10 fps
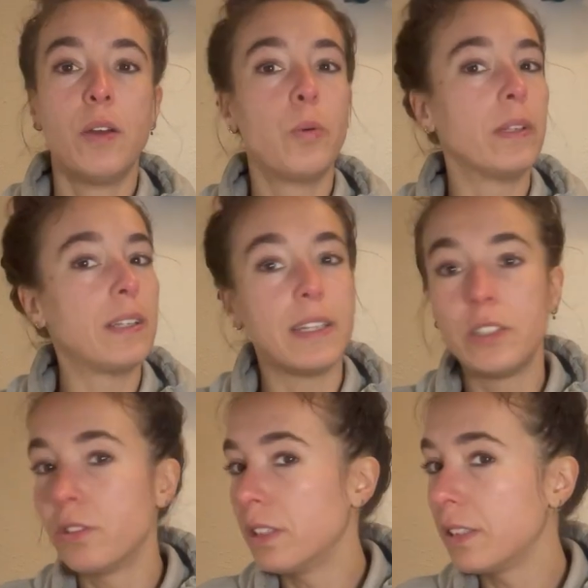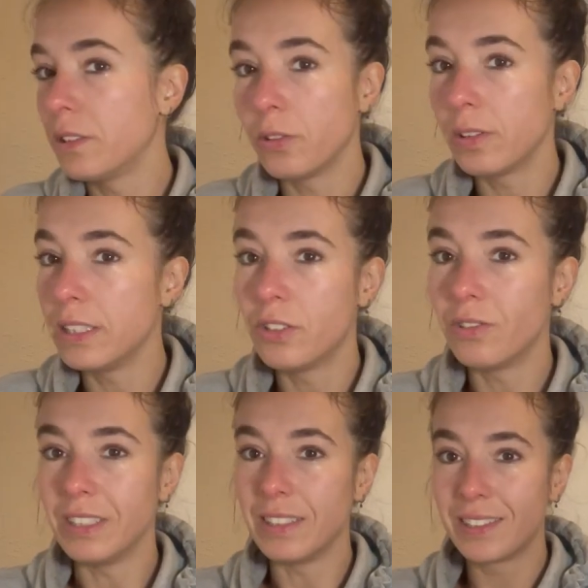With injuries, no
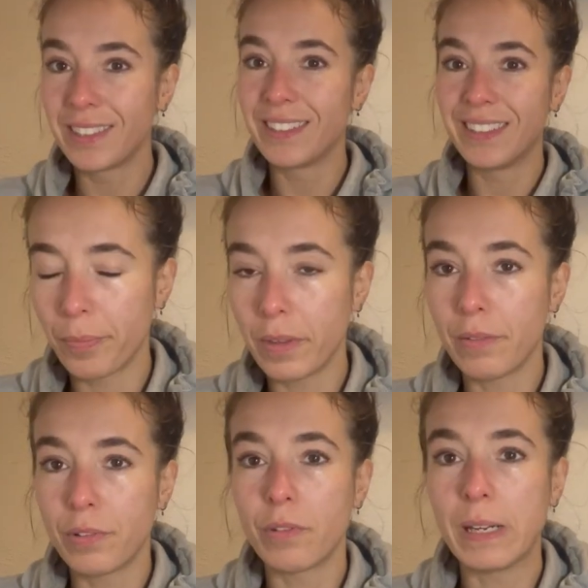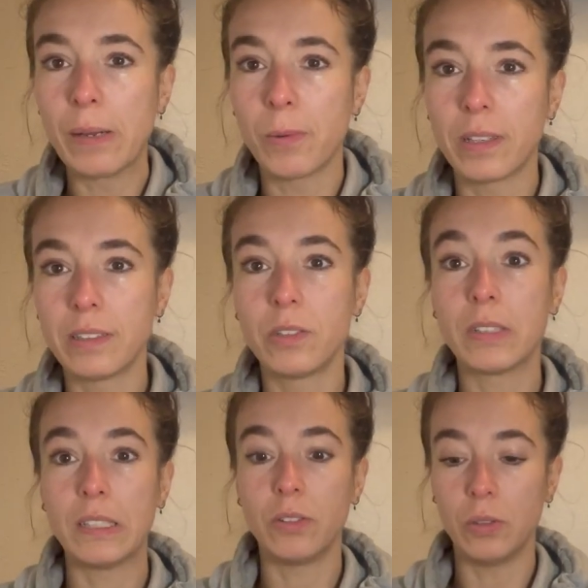injuries. If you really want it, you
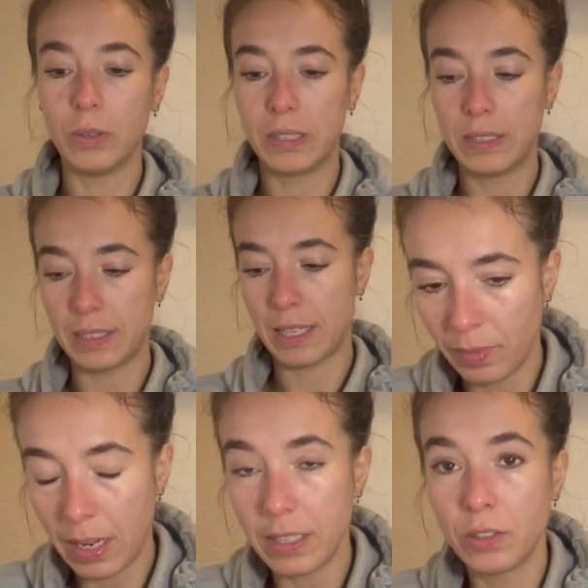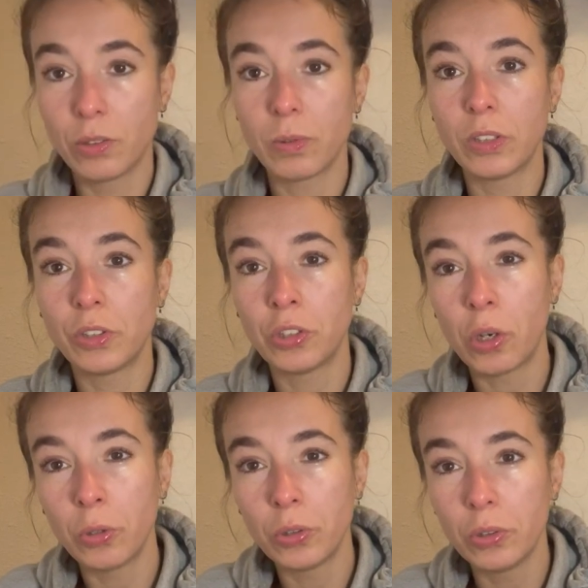can do it. I just want to
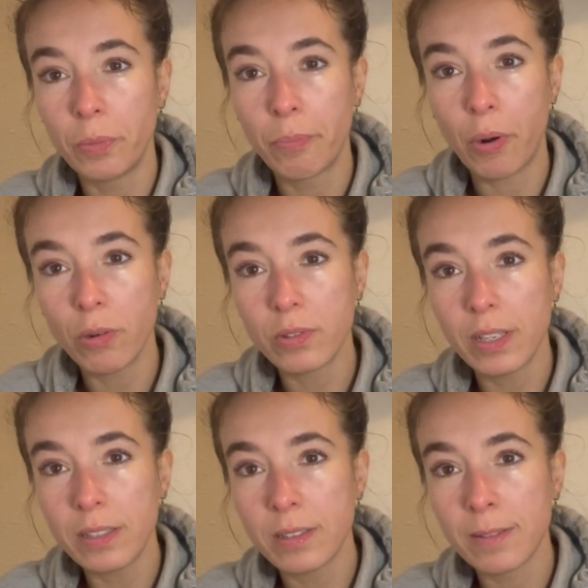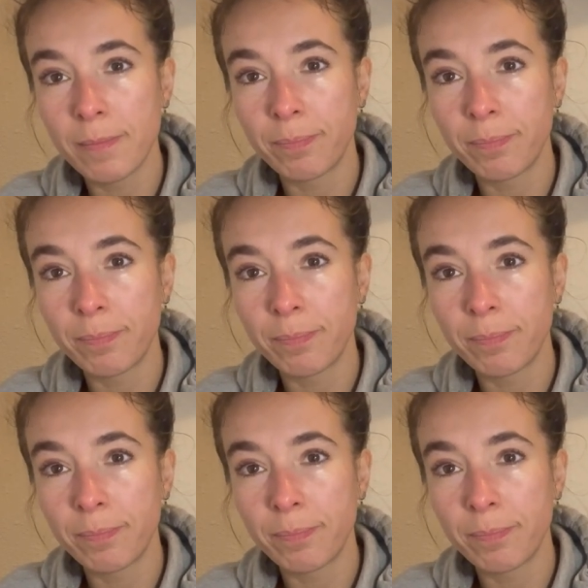show you the process.